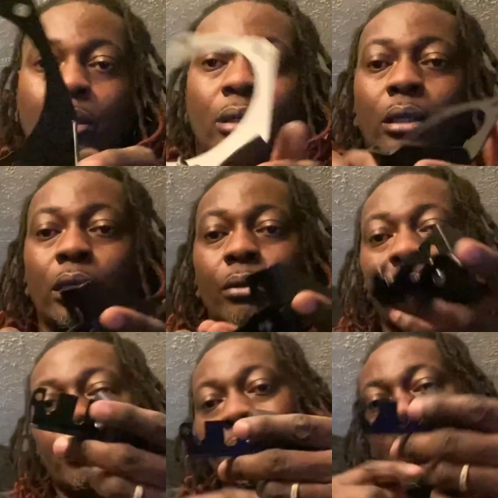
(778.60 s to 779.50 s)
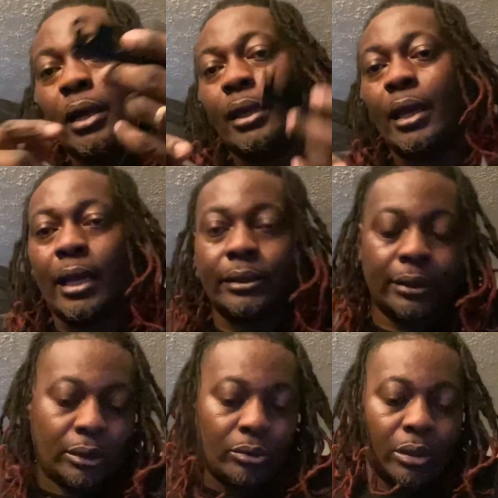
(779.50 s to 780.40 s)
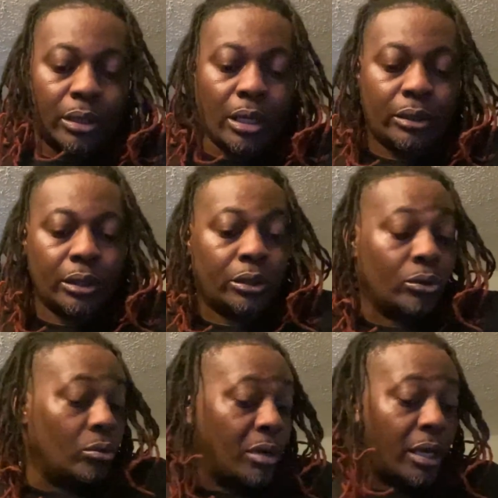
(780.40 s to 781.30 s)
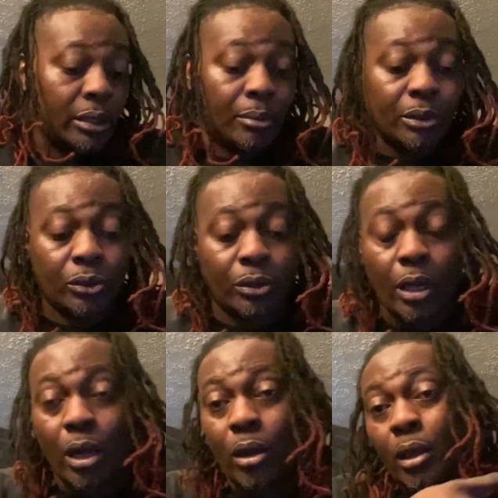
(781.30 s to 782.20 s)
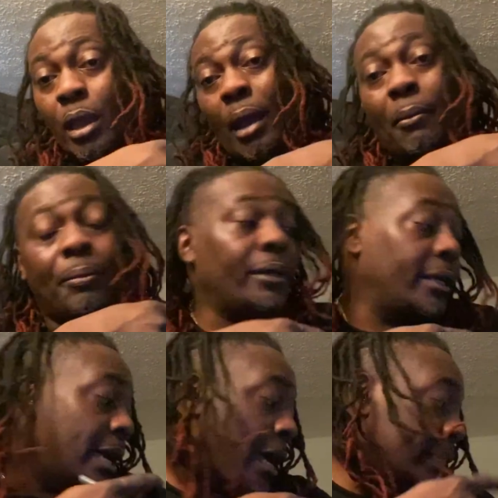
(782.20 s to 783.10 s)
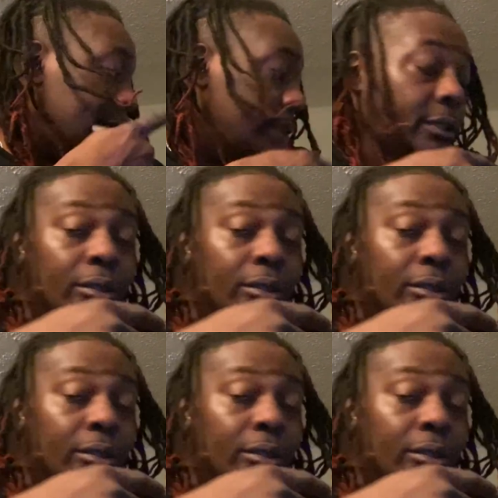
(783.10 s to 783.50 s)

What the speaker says: And then we can put our gaskets on there. Y'all stay tuned, man, because I'm gonna show y'all. I'm gonna put the gaskets